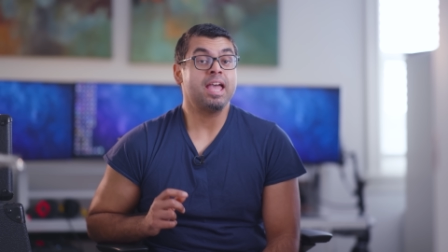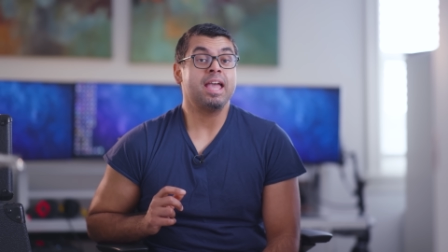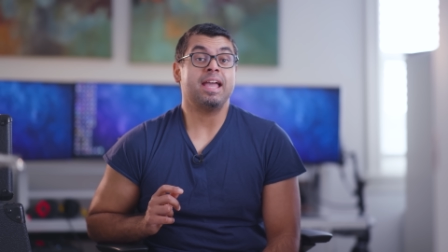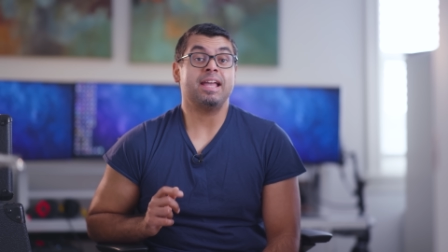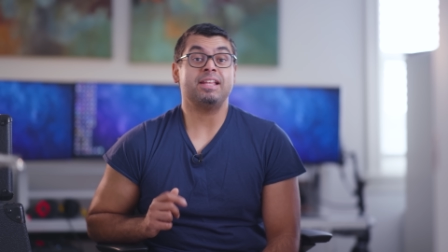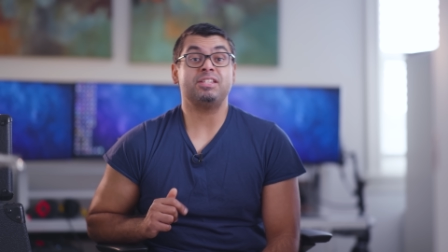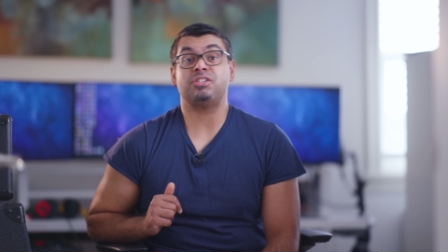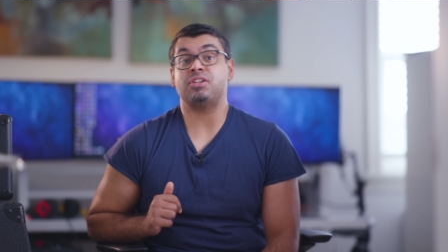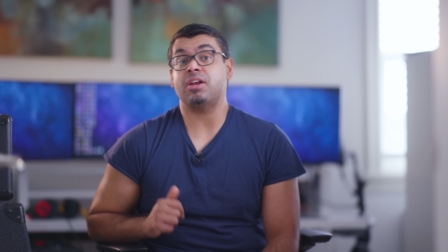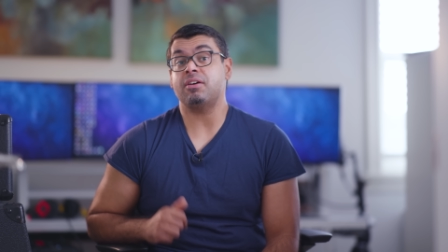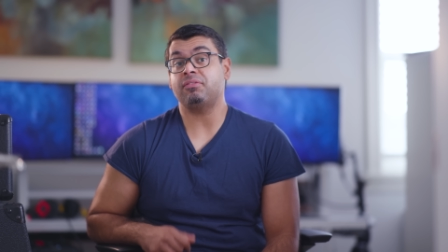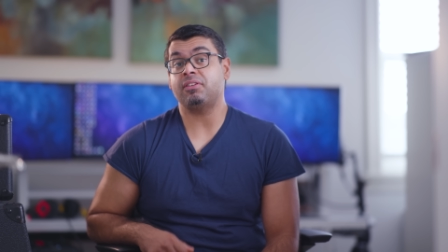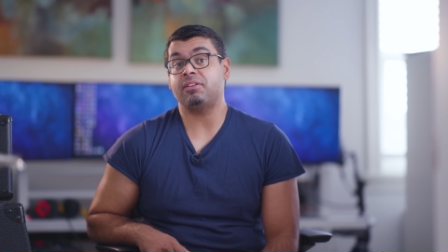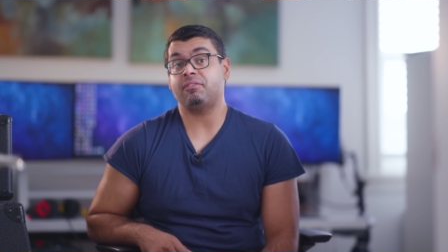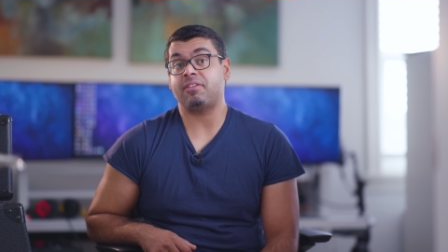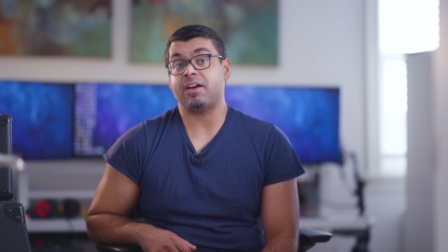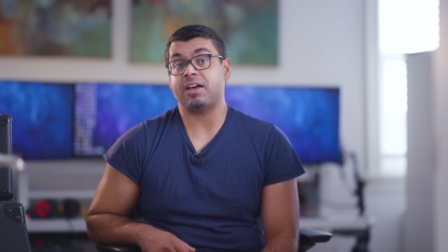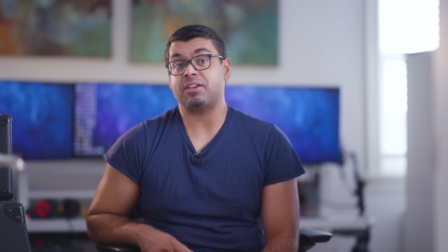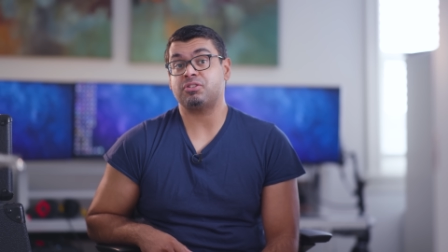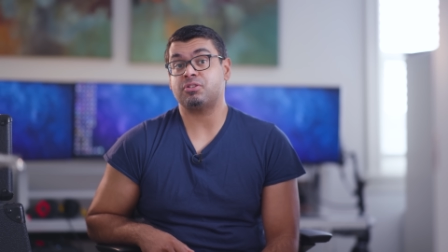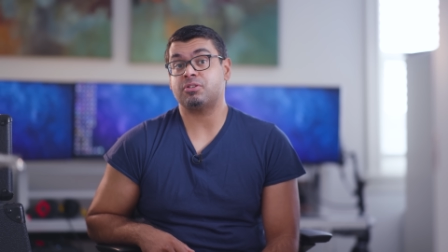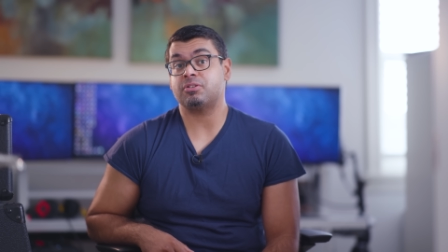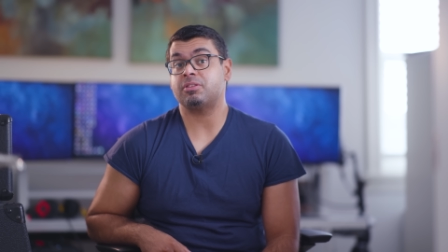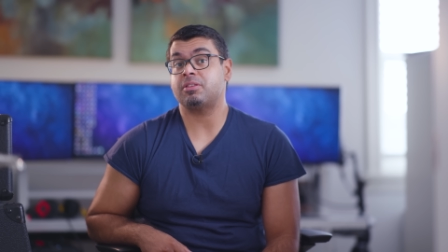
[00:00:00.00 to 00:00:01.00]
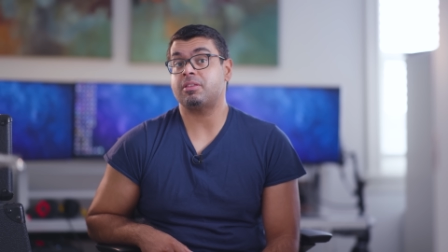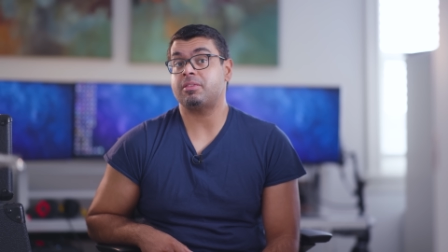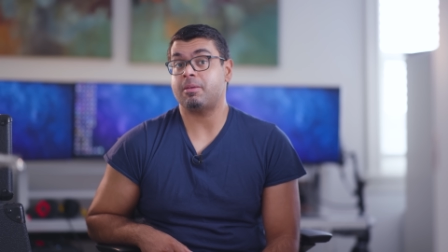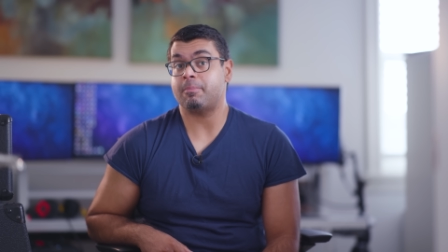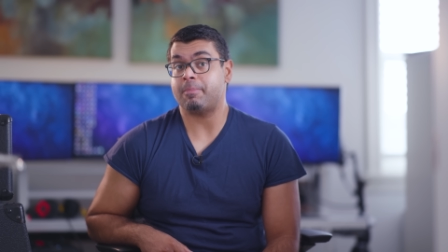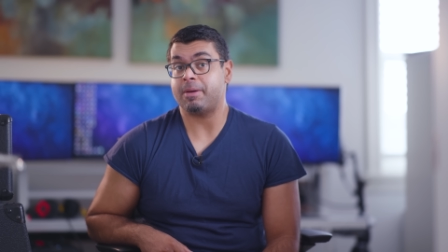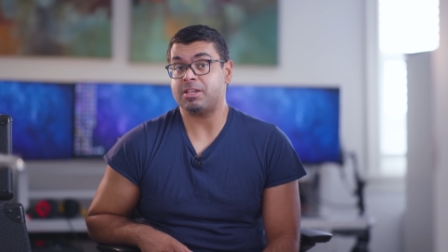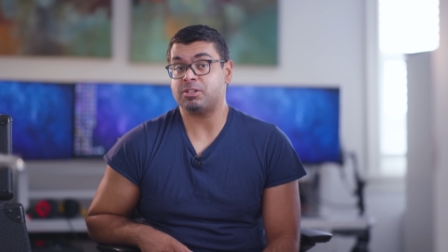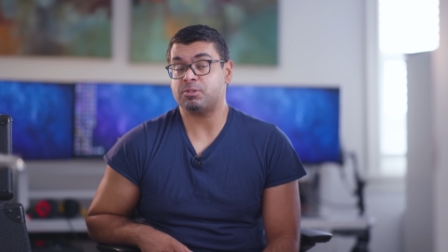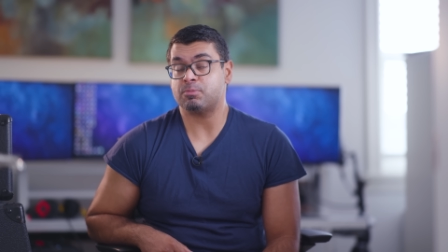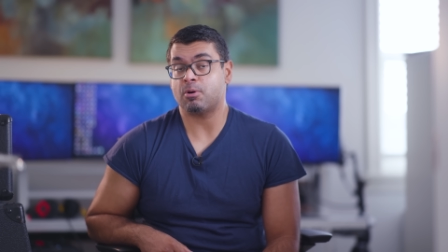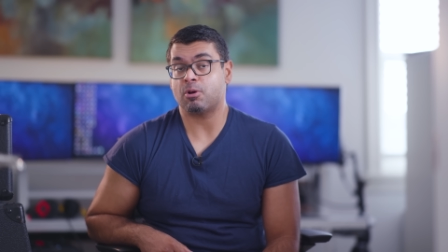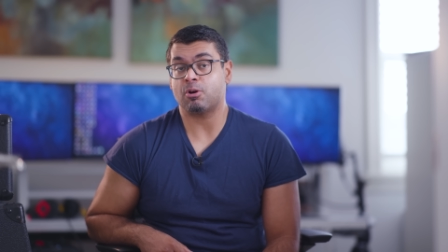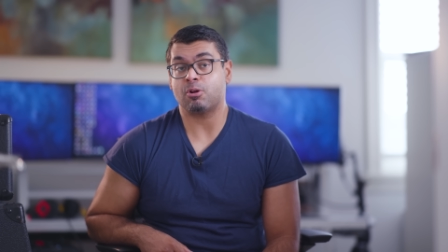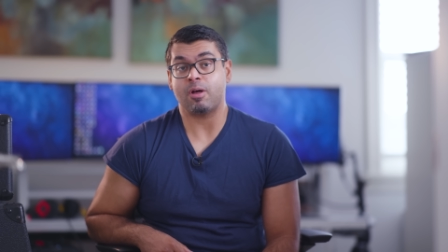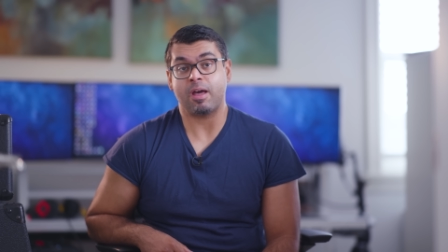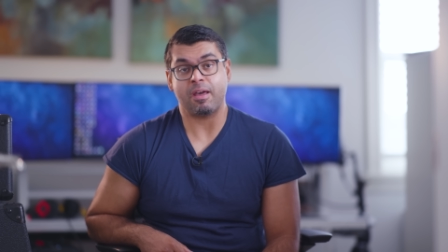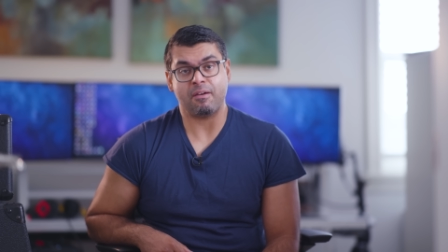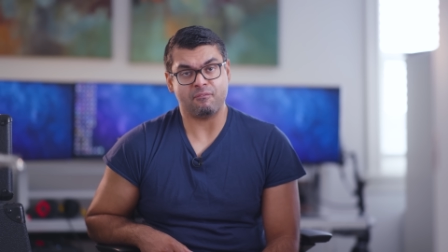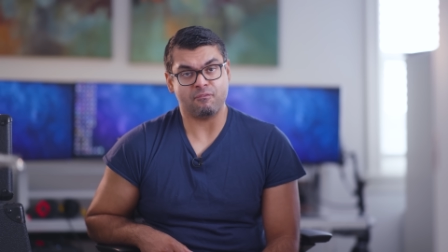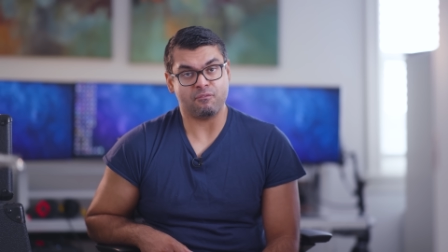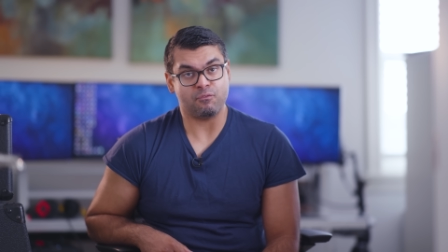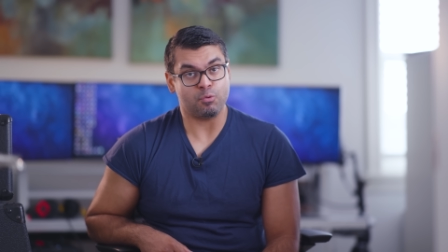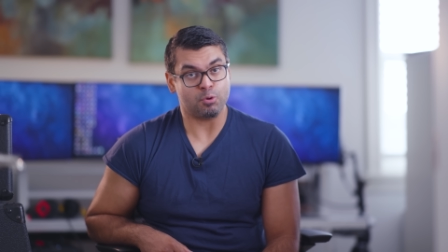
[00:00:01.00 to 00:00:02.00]
it's definitely faster than the base model
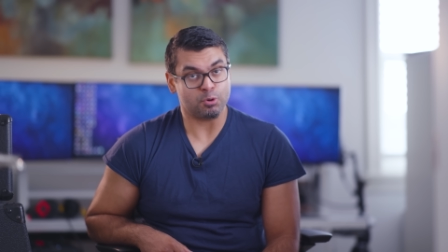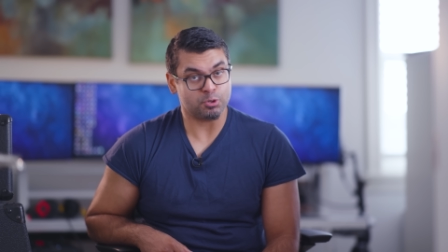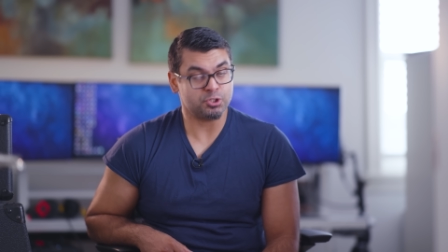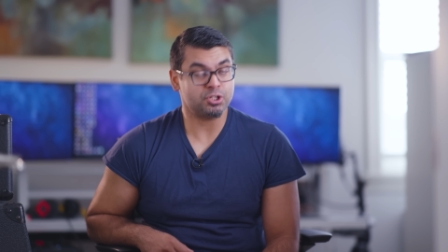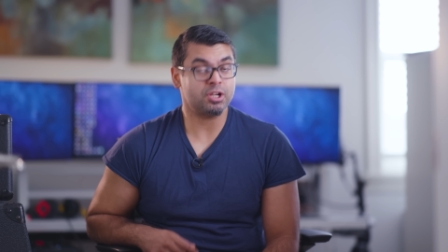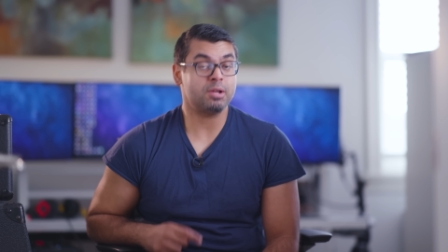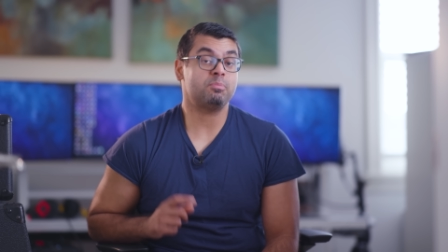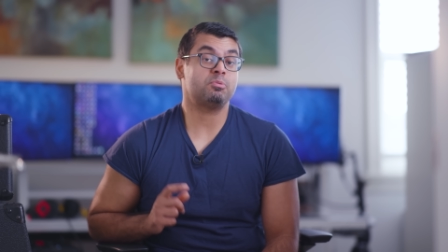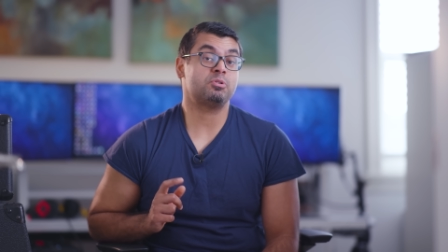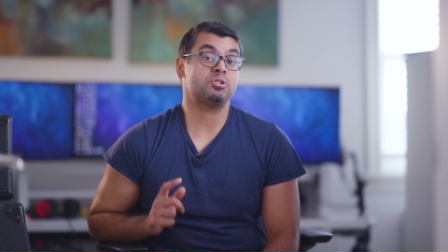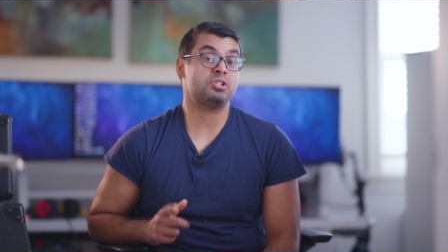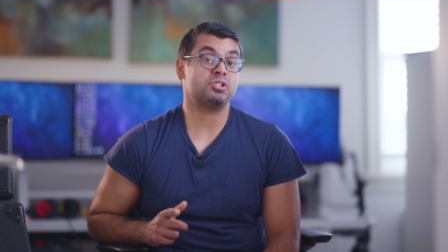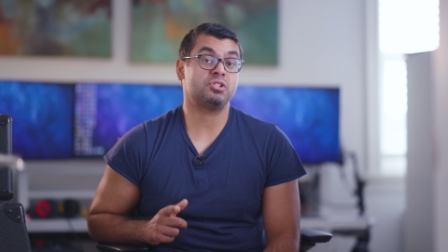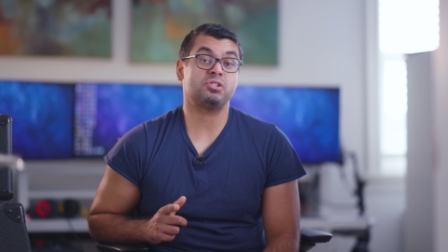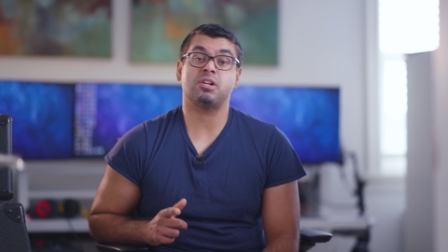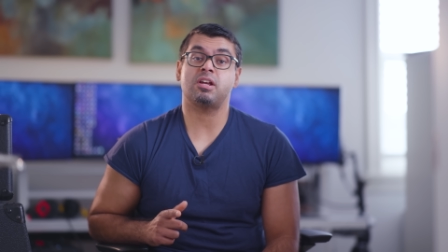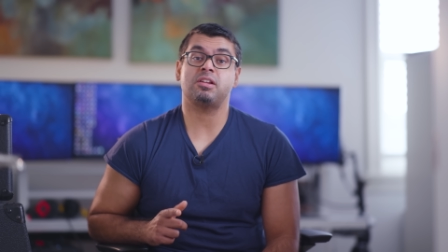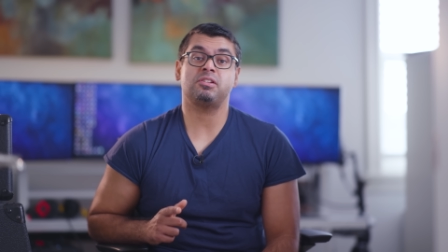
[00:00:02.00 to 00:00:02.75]
M4 chip, which is